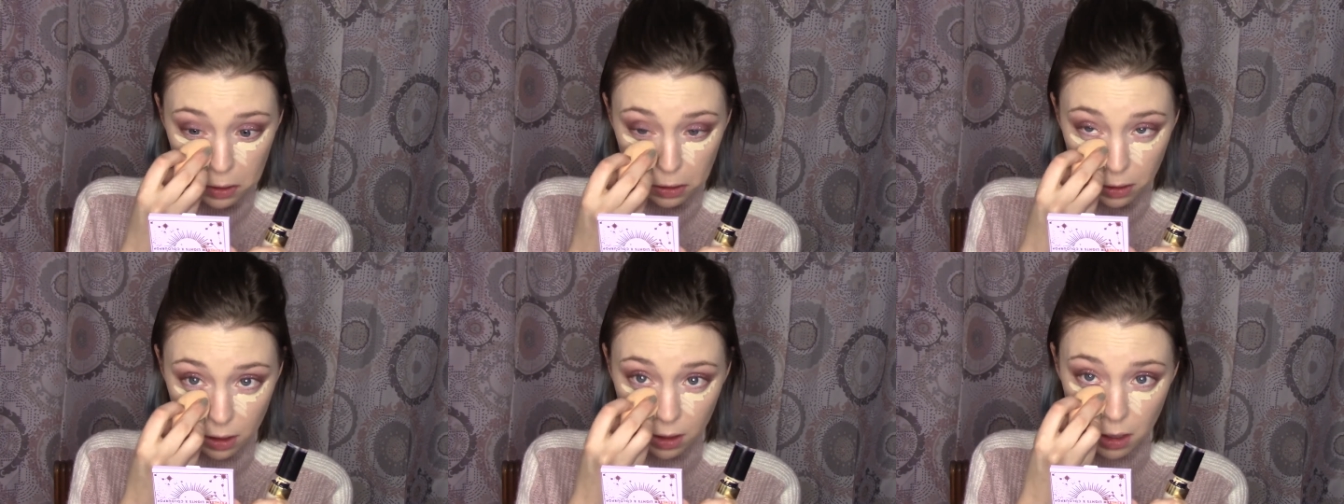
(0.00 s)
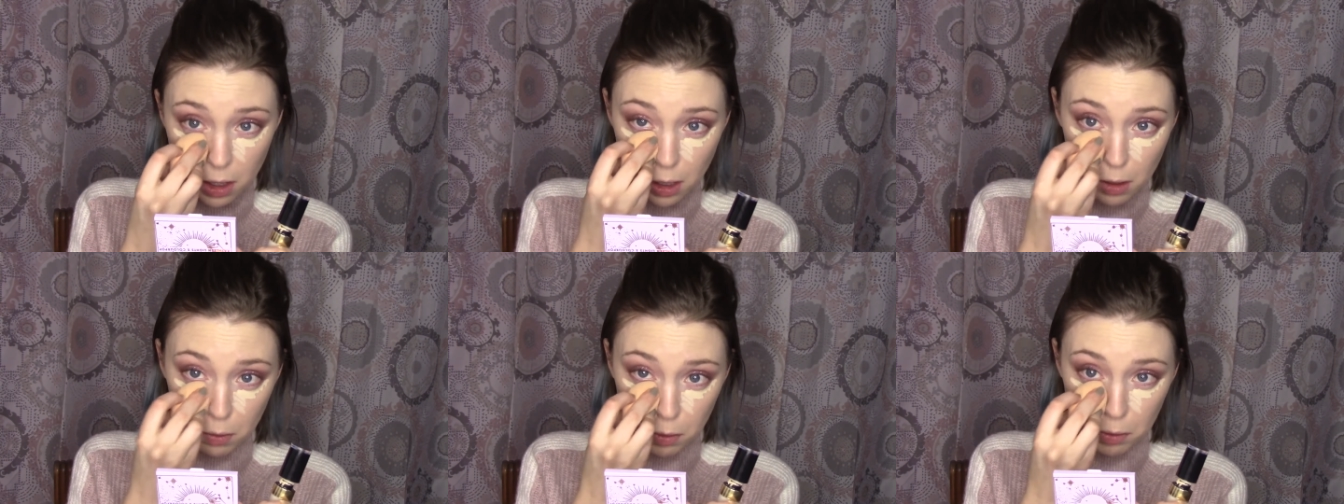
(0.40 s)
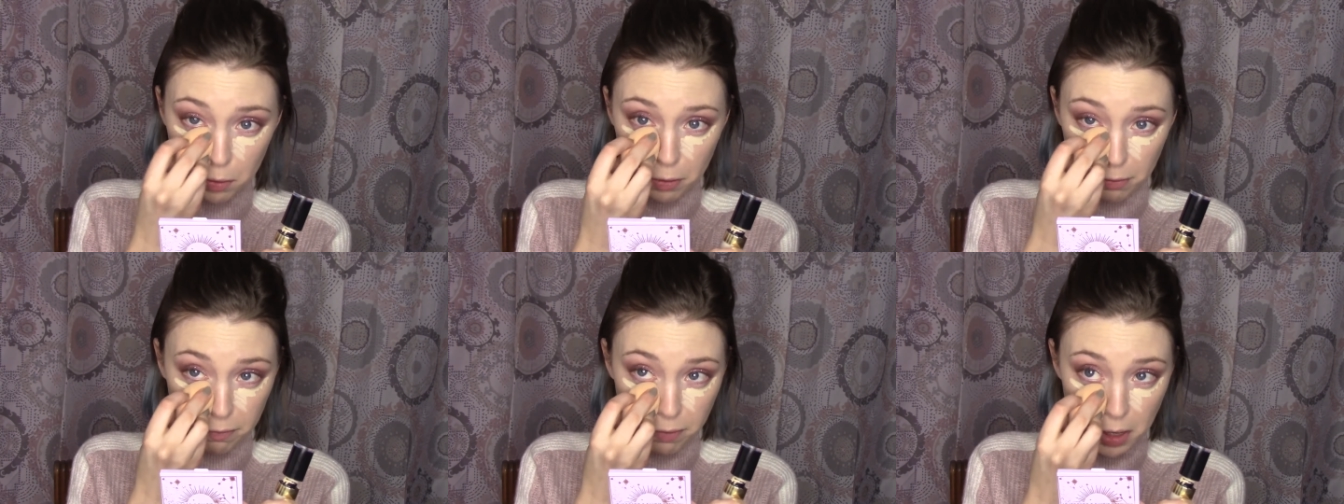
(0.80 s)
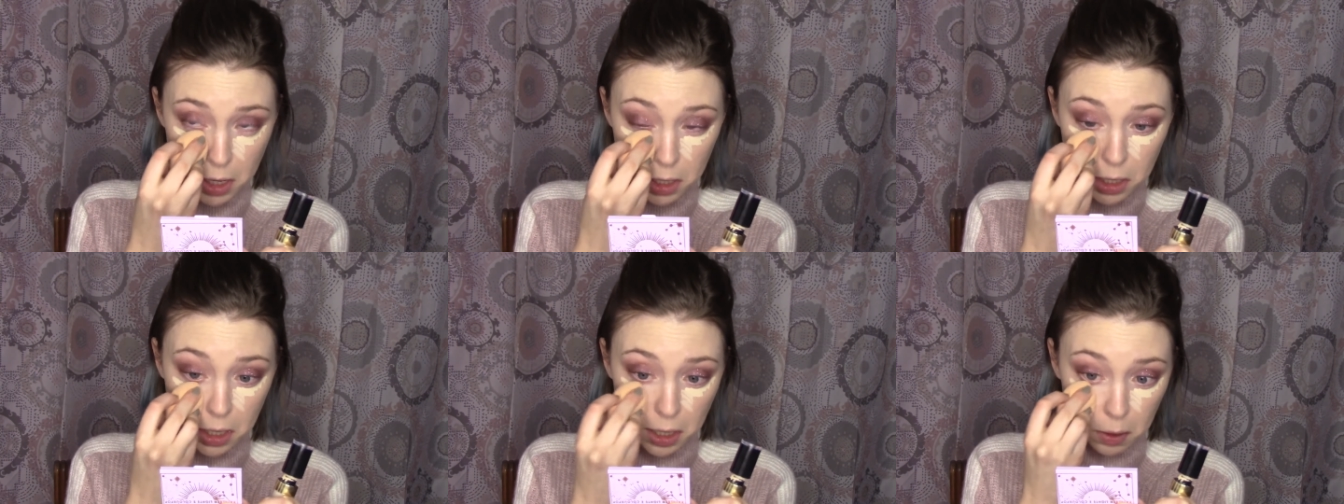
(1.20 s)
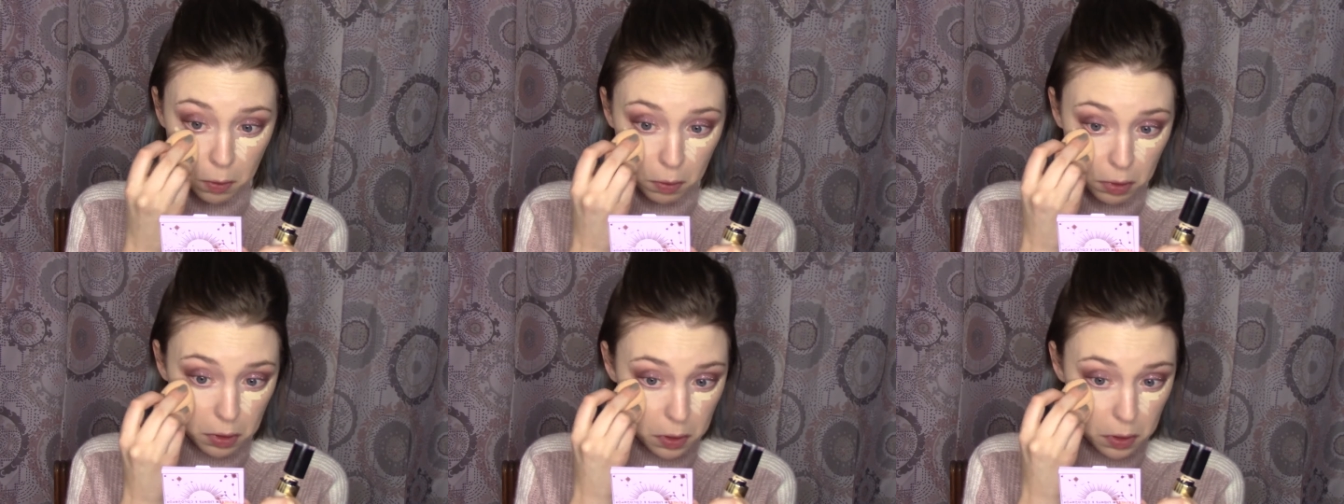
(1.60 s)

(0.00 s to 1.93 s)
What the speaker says: today we will find out.